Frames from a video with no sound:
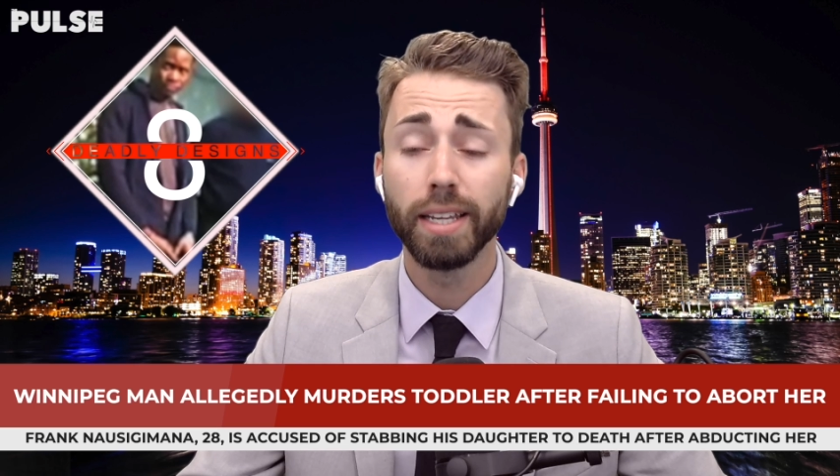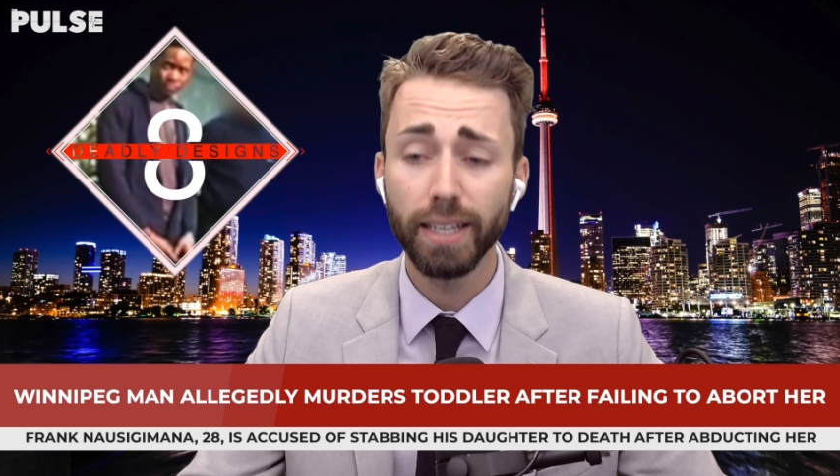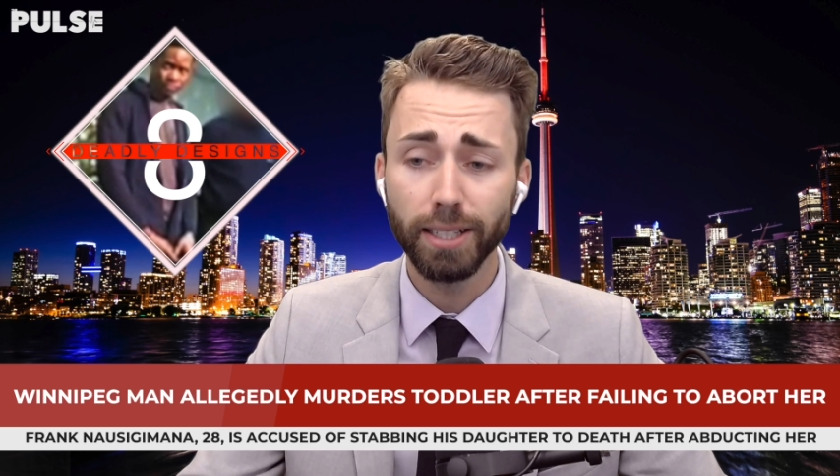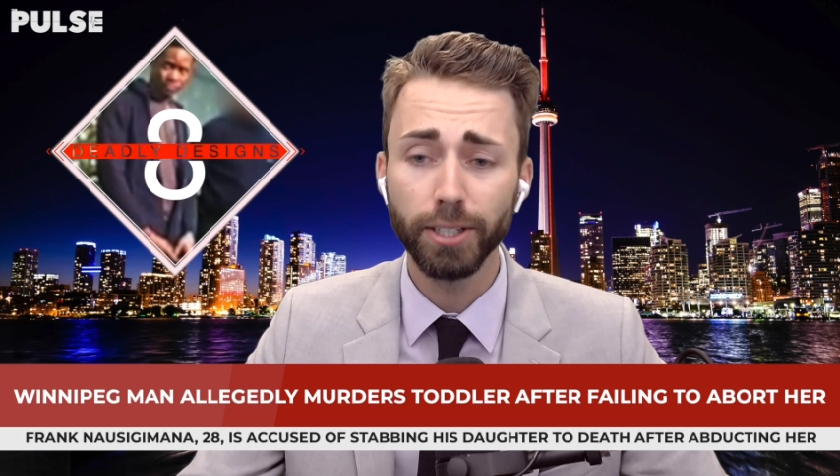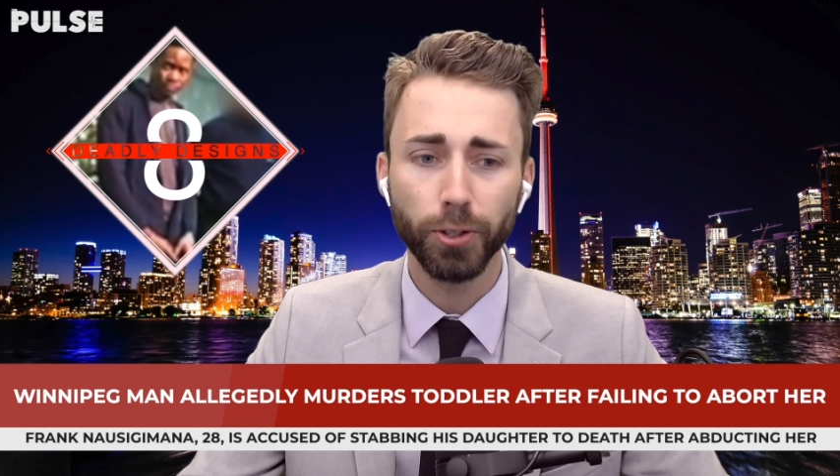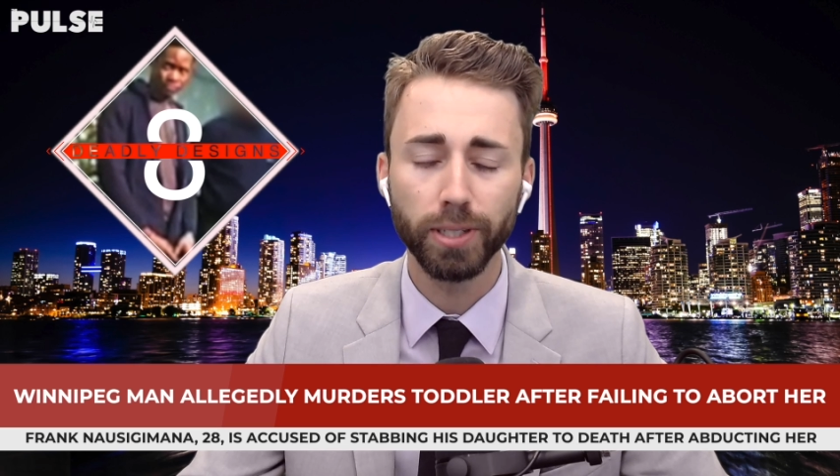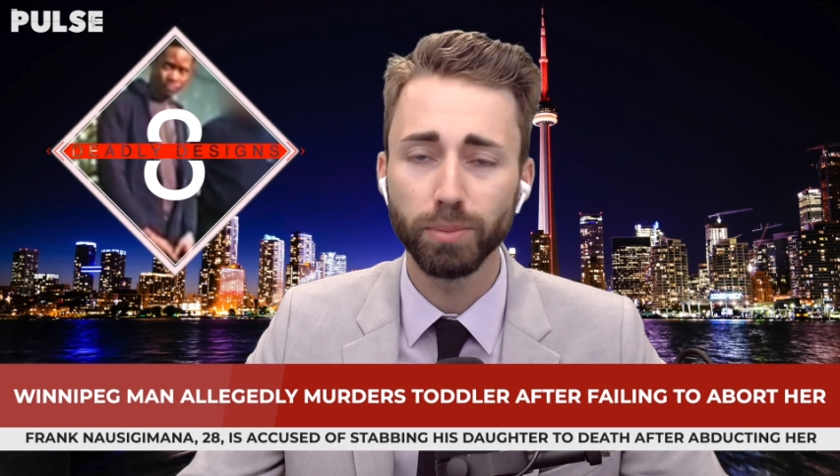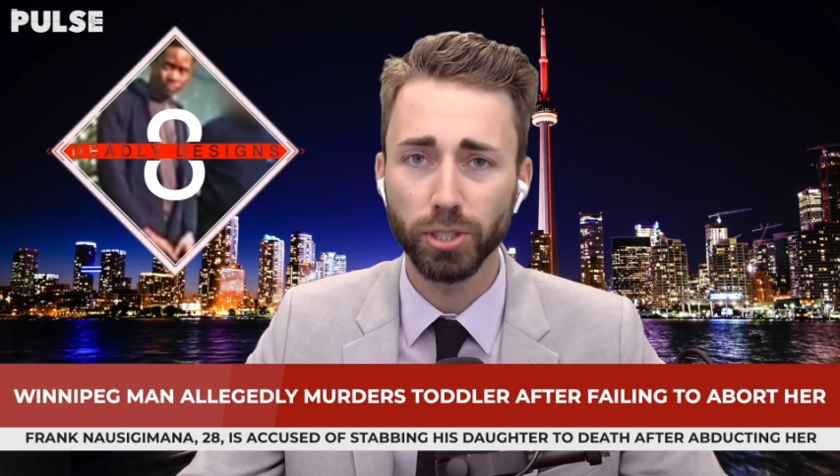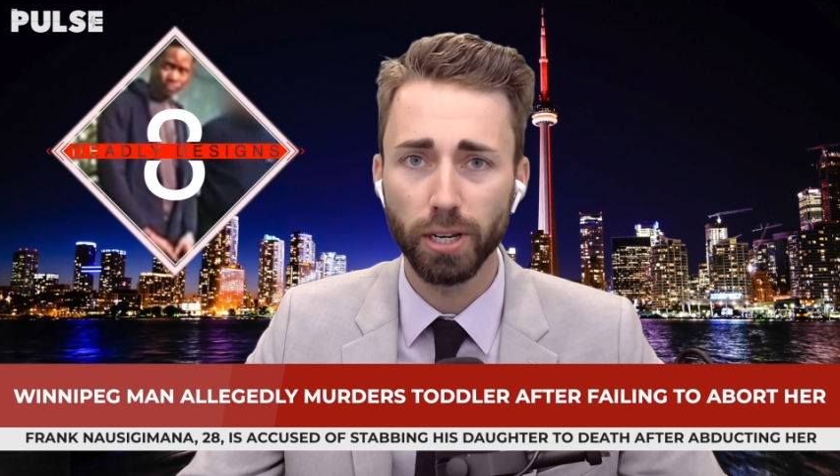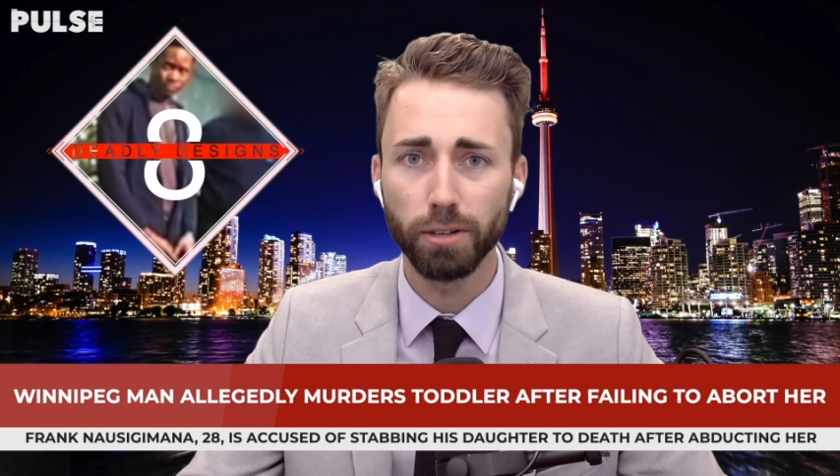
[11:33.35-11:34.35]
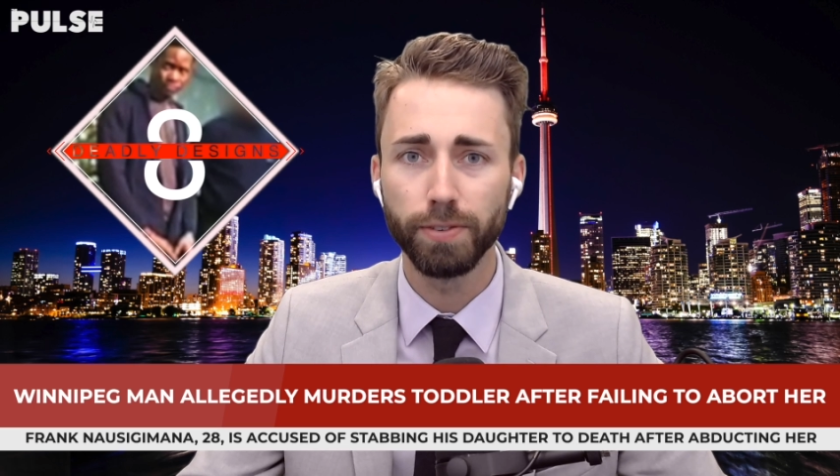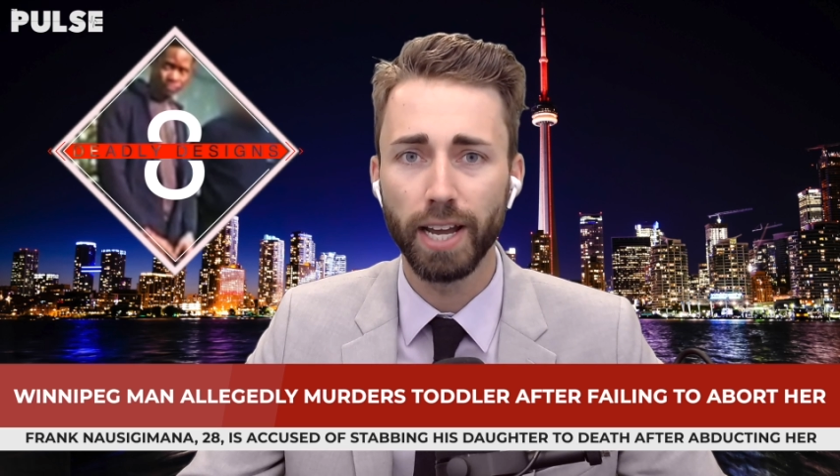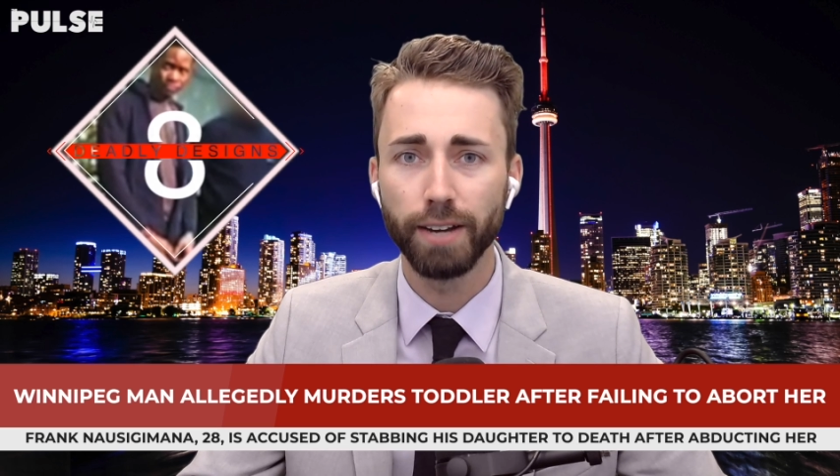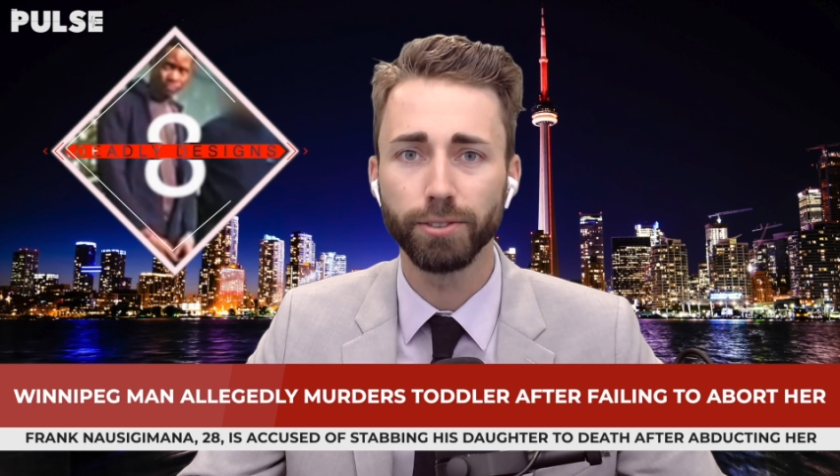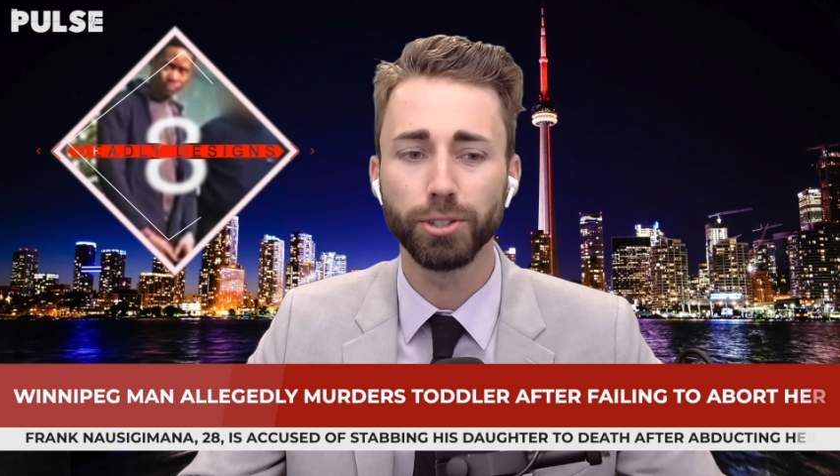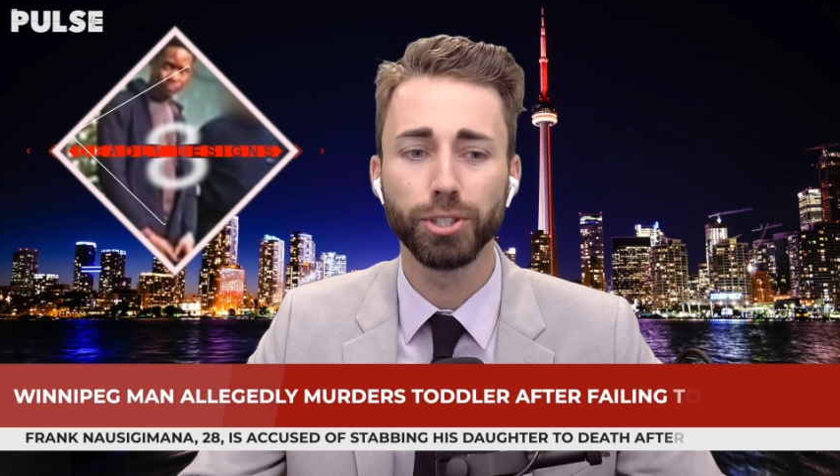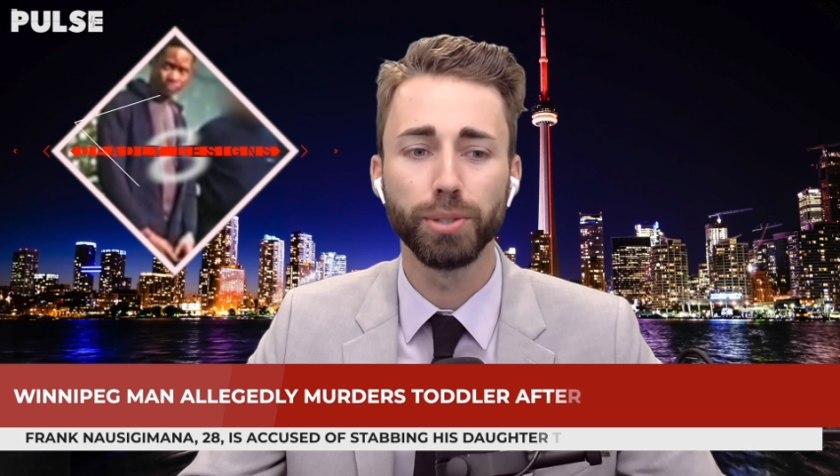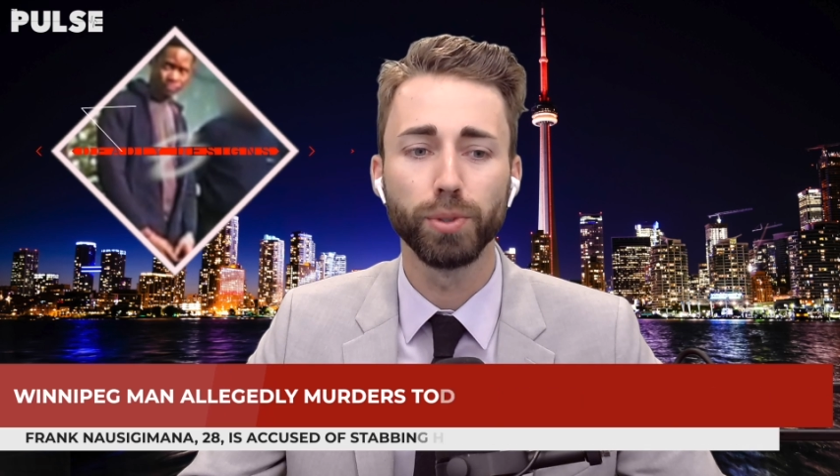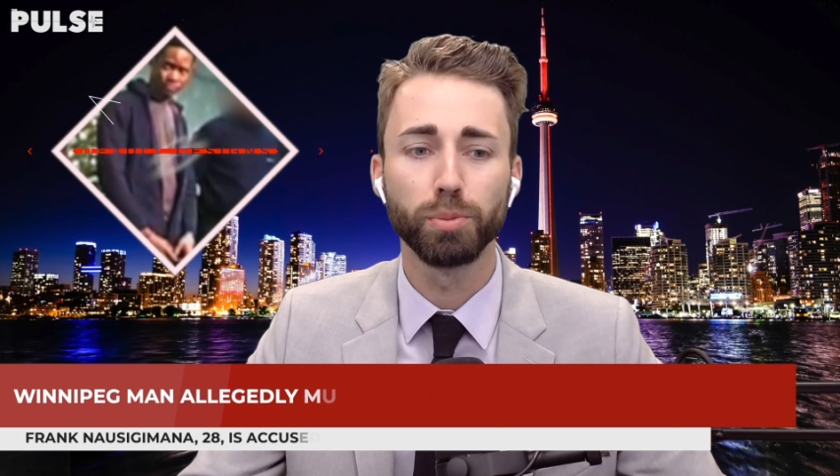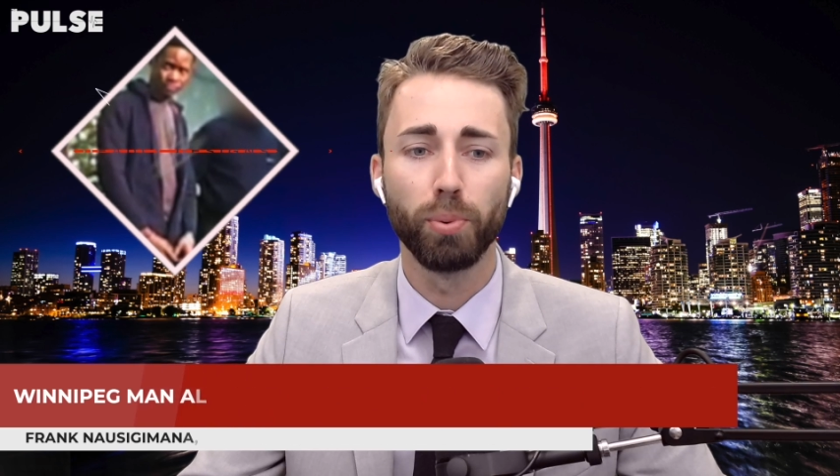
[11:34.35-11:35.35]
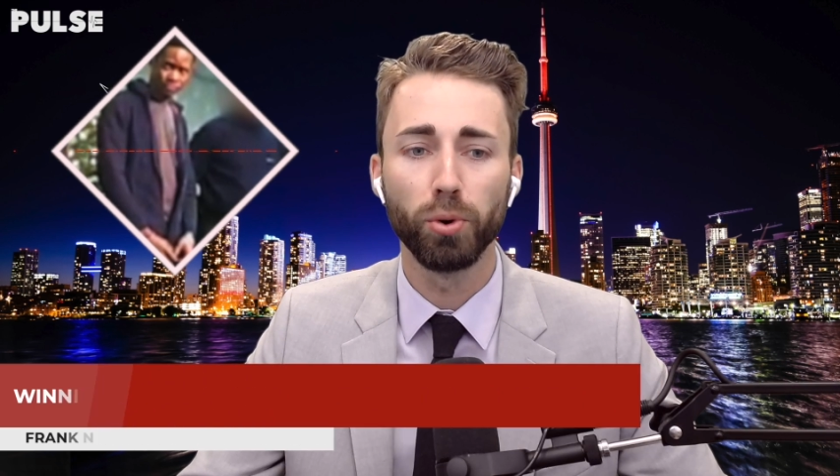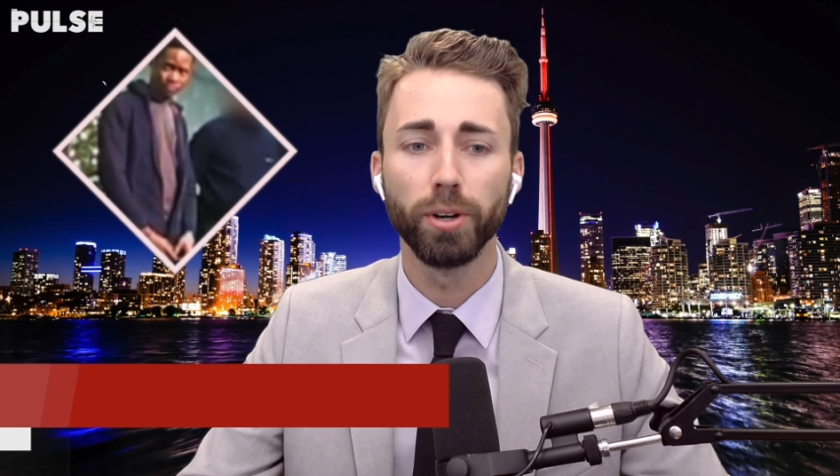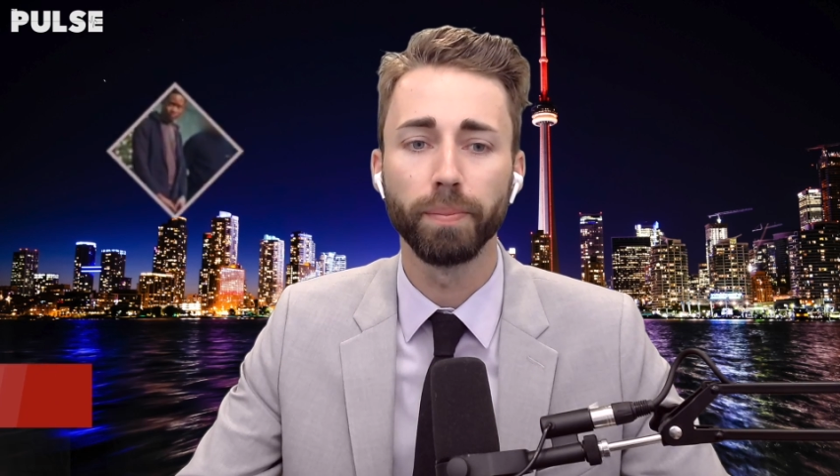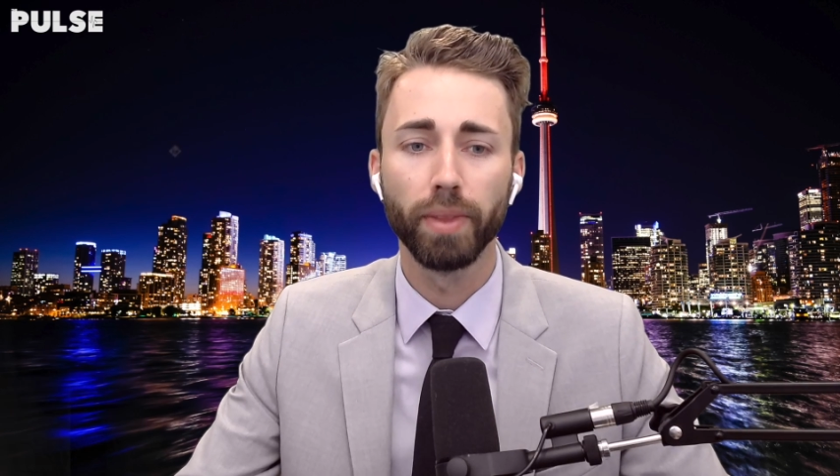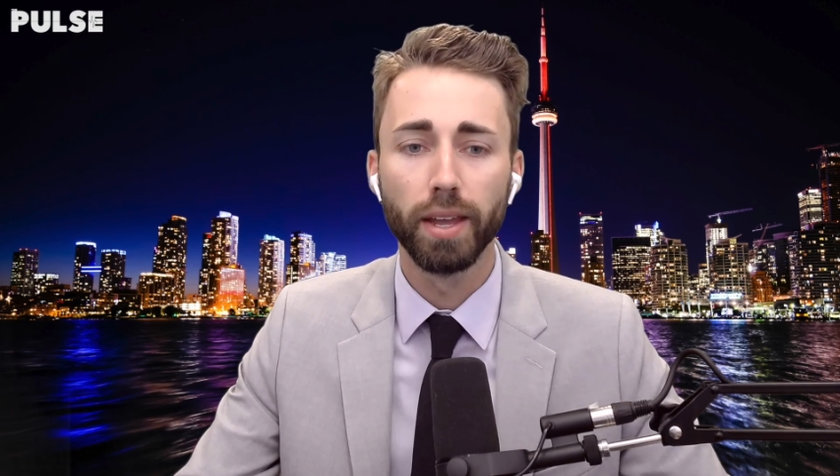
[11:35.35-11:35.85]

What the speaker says: killing her himself after she was born.